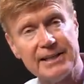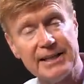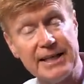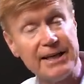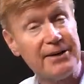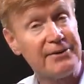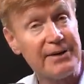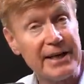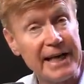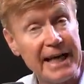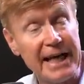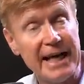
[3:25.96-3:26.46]

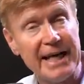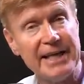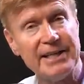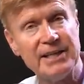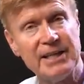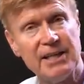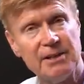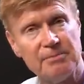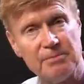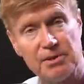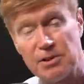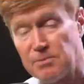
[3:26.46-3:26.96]
hearing aid.
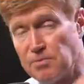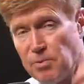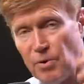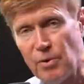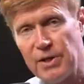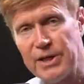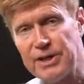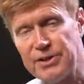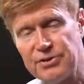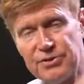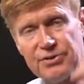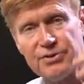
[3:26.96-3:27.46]
But the
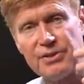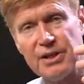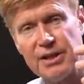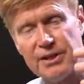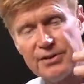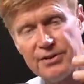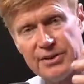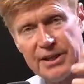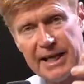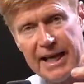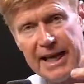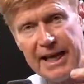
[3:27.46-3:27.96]
point is
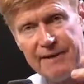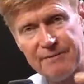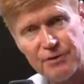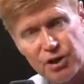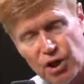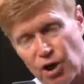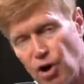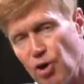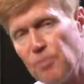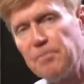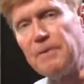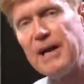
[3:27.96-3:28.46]
they have
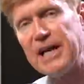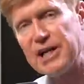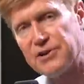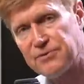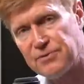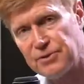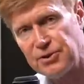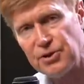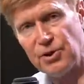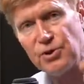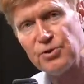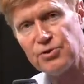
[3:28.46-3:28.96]
copays
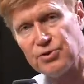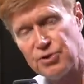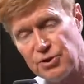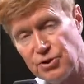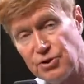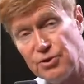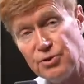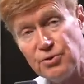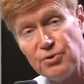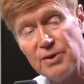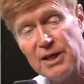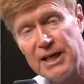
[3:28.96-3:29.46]
for those, and
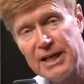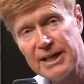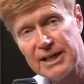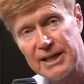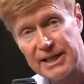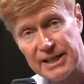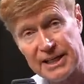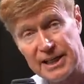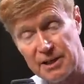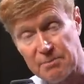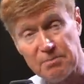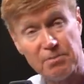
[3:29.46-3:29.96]
you
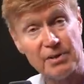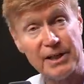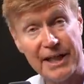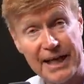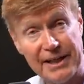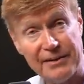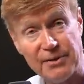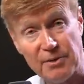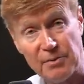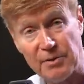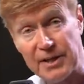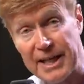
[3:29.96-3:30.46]
can get a
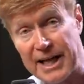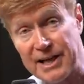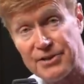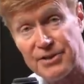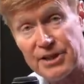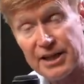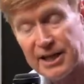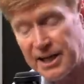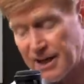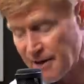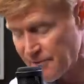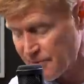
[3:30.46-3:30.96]
plan that would
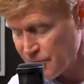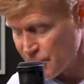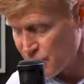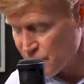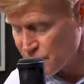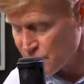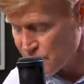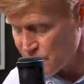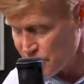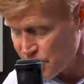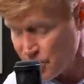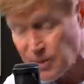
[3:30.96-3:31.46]
actually cover
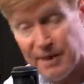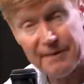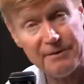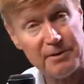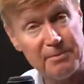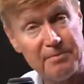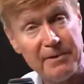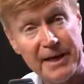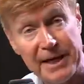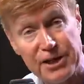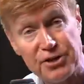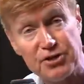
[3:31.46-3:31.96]
those with you having
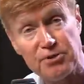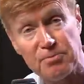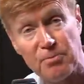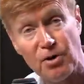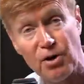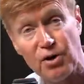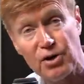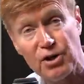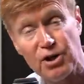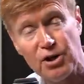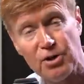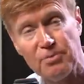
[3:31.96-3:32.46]
to pay a
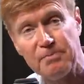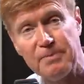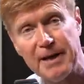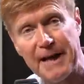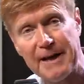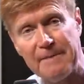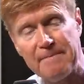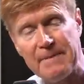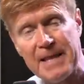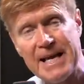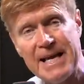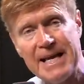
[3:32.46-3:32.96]
small
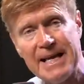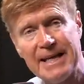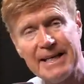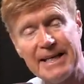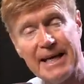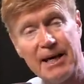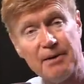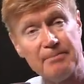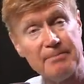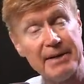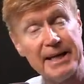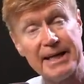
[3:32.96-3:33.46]
copay.
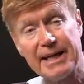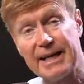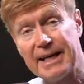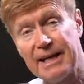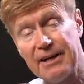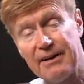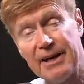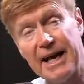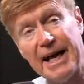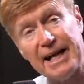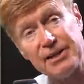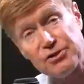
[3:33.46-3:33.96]
Now,
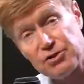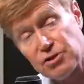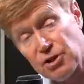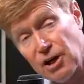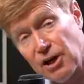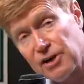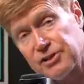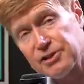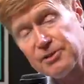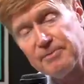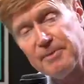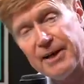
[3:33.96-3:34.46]
Medicare has
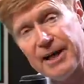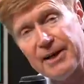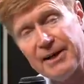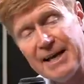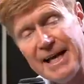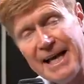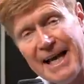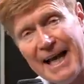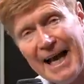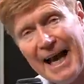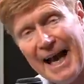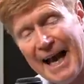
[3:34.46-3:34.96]
talked about
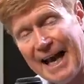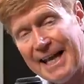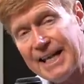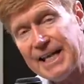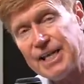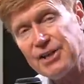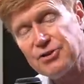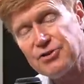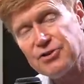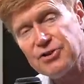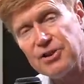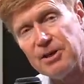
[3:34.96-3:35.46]

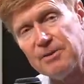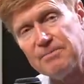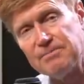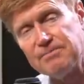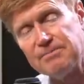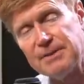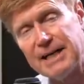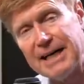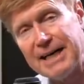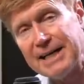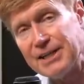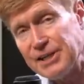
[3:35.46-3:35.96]
adding
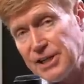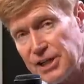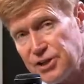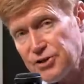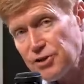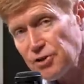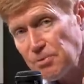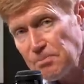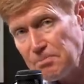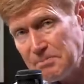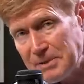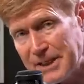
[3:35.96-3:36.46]
some
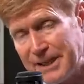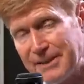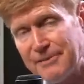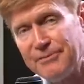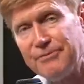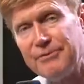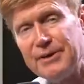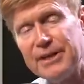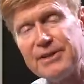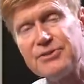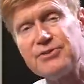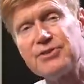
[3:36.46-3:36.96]
additional
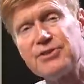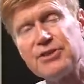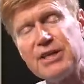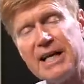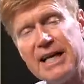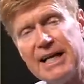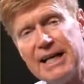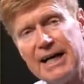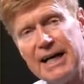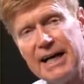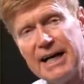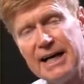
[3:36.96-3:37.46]
benefits
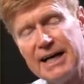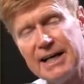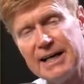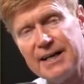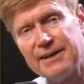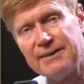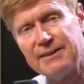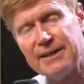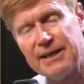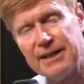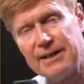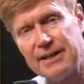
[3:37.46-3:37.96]

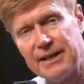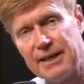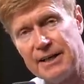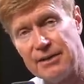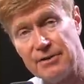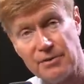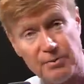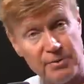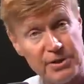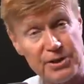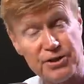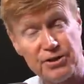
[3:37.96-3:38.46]

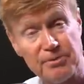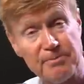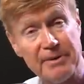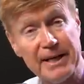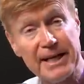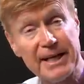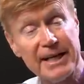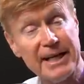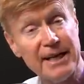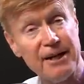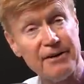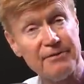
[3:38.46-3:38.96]
in original
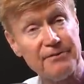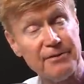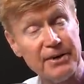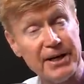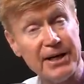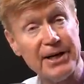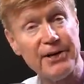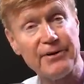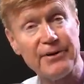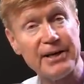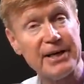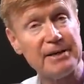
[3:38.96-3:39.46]
Medicare for
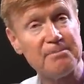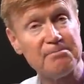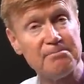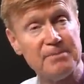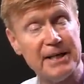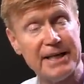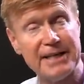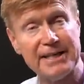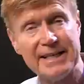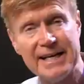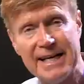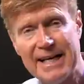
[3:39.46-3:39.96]
hearing,
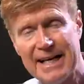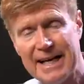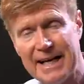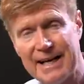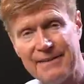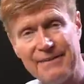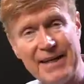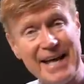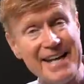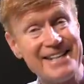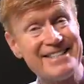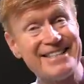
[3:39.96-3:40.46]
but
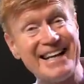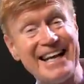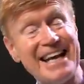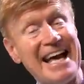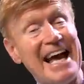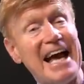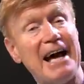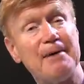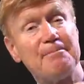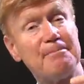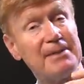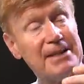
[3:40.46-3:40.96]
that has not
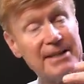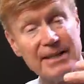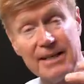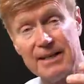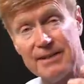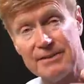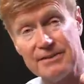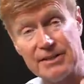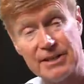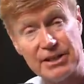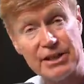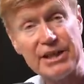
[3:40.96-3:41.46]
happened
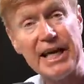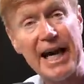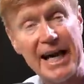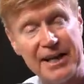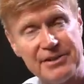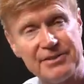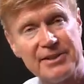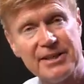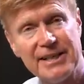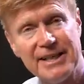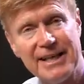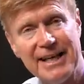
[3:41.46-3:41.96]

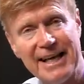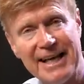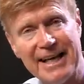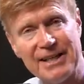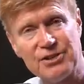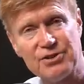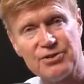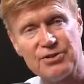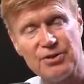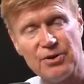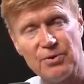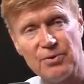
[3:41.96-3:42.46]
yet.
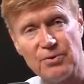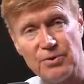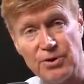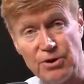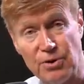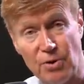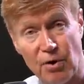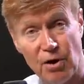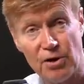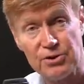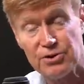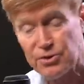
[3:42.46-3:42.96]
And so
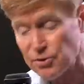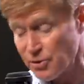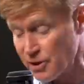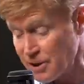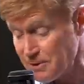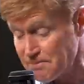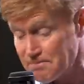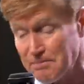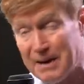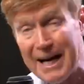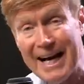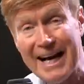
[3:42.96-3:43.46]
you also
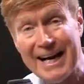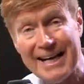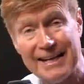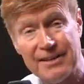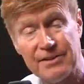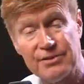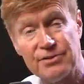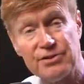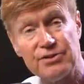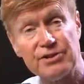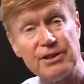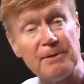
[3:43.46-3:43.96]
can buy
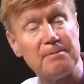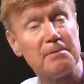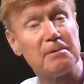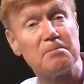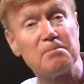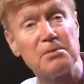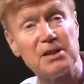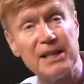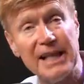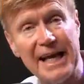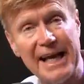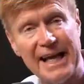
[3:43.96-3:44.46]
separate
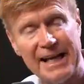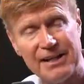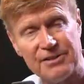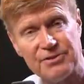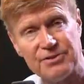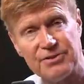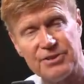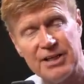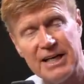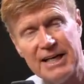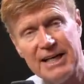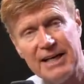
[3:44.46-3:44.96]

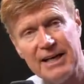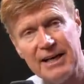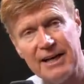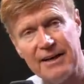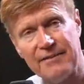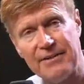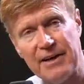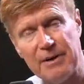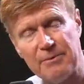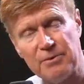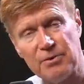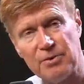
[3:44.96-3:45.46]
plans
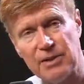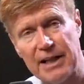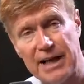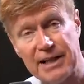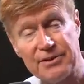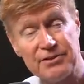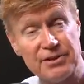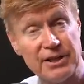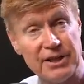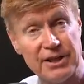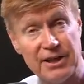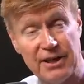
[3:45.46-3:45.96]
that will
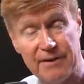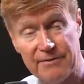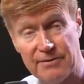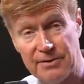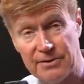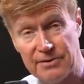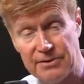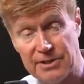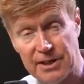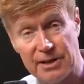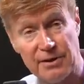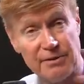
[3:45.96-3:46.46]
actually
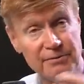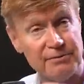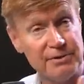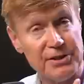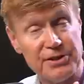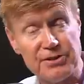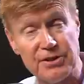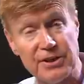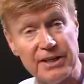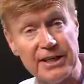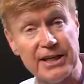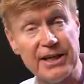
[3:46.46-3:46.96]
cover dental,
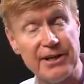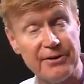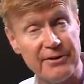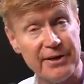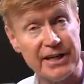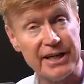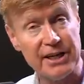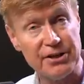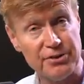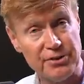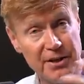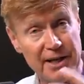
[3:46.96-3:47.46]
vision,
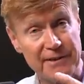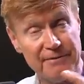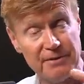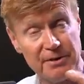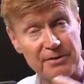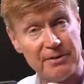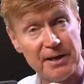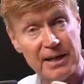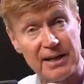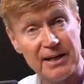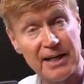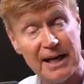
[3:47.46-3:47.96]
hearing, and you have
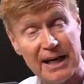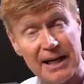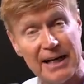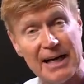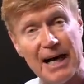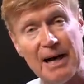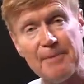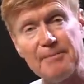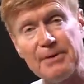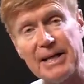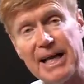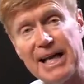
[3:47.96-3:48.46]
a
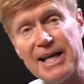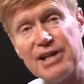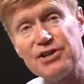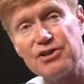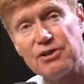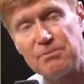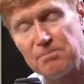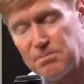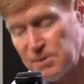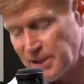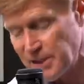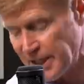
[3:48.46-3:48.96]

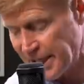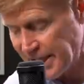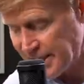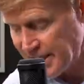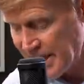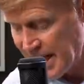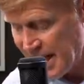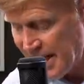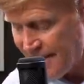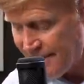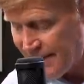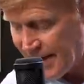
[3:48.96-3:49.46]
combination plan
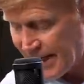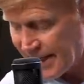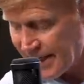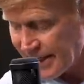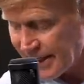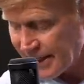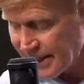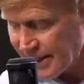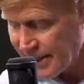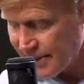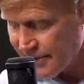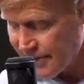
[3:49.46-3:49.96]
that could
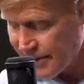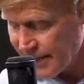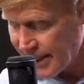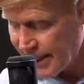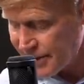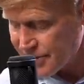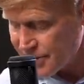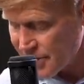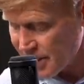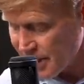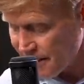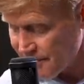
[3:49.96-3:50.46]
get hearing
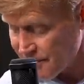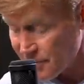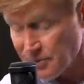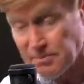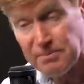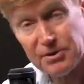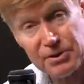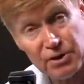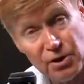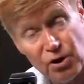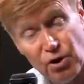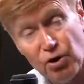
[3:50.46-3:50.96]
aids covered.
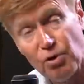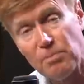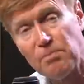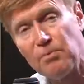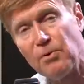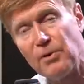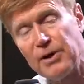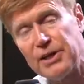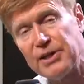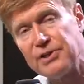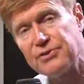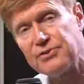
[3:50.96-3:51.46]
But the whole
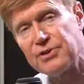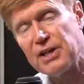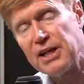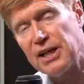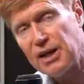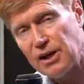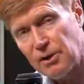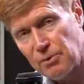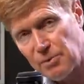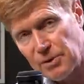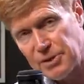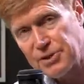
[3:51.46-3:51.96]
point is
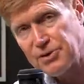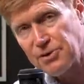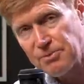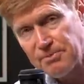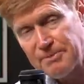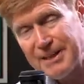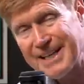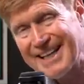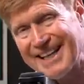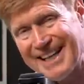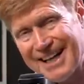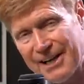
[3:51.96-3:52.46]
original
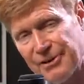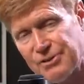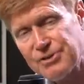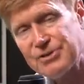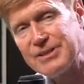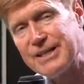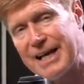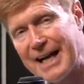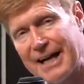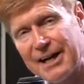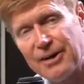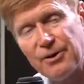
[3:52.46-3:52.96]
Medicare is
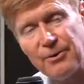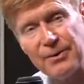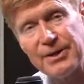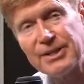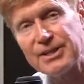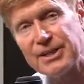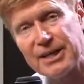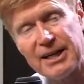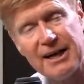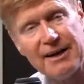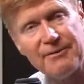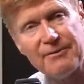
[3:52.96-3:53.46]
not going
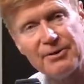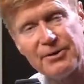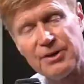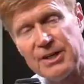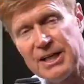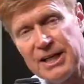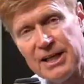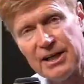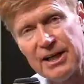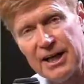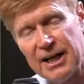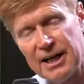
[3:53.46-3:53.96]
to cover
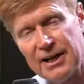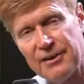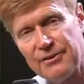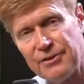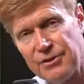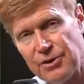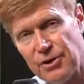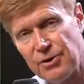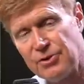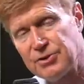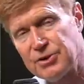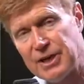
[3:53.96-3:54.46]

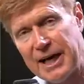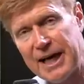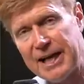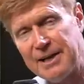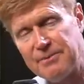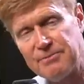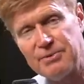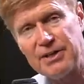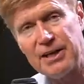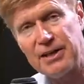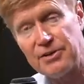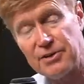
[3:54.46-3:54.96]
those
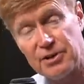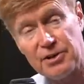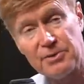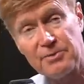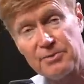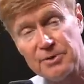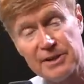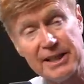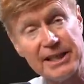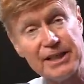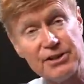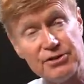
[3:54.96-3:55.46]
items that are going to
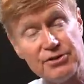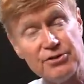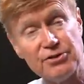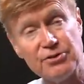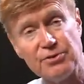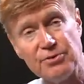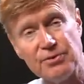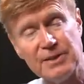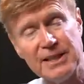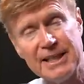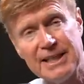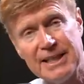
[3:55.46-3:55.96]
relate
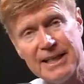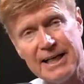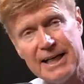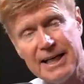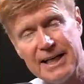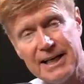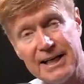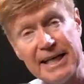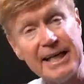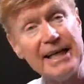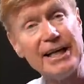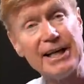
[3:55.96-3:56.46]
to
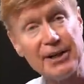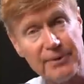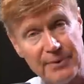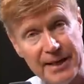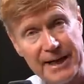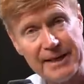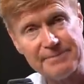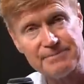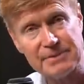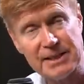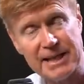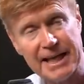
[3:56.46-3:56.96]

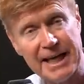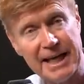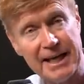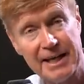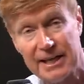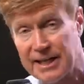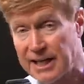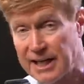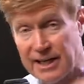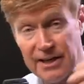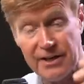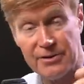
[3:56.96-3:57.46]
hearing. Okay,
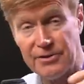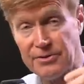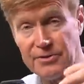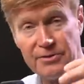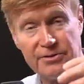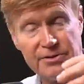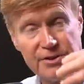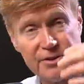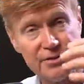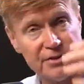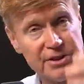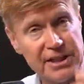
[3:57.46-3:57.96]
again, other
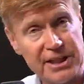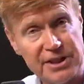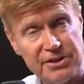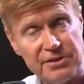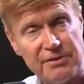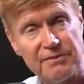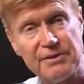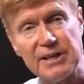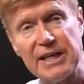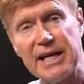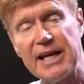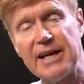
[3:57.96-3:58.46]
disease
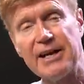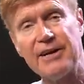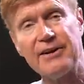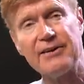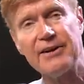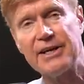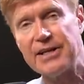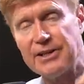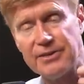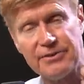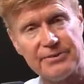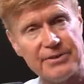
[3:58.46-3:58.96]
of the ear,
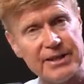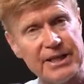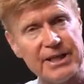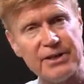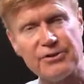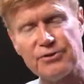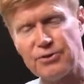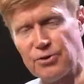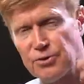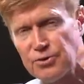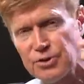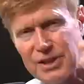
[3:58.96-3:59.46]
inner
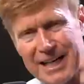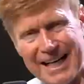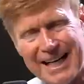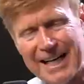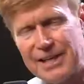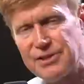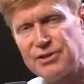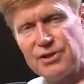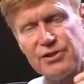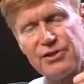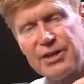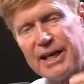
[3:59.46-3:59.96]
ear, those
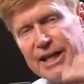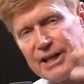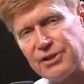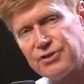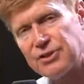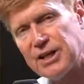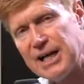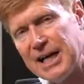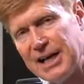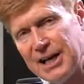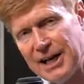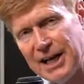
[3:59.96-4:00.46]
kinds of
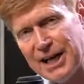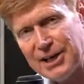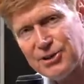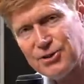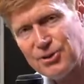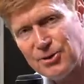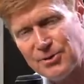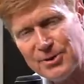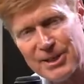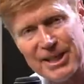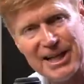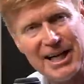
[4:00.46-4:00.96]
things
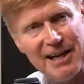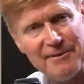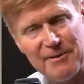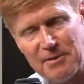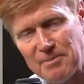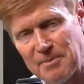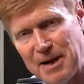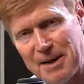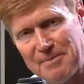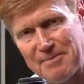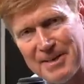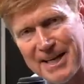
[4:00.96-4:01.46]
certainly
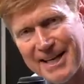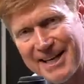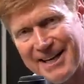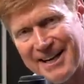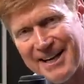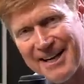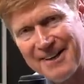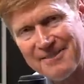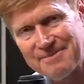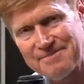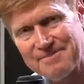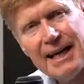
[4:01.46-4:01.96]
covered by
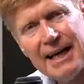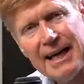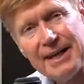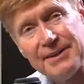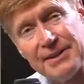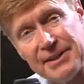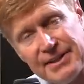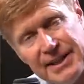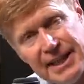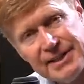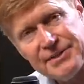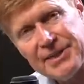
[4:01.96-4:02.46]
Medicare. And
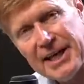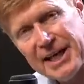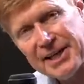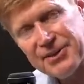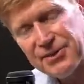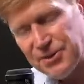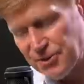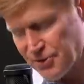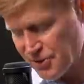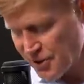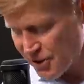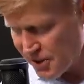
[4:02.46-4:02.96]
then that
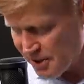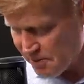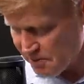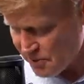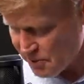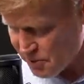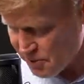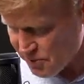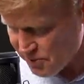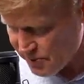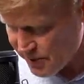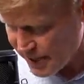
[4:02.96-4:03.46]
takes us to number
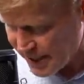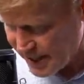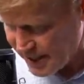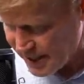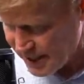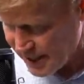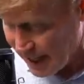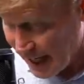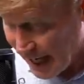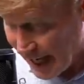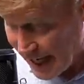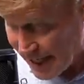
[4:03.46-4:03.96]
3,
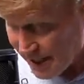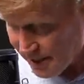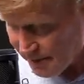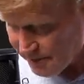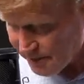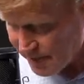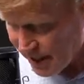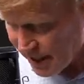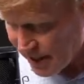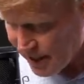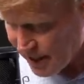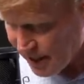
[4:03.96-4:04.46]
item
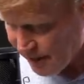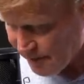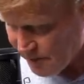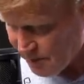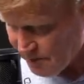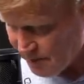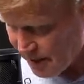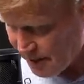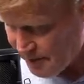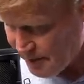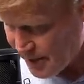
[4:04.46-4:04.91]
not covered by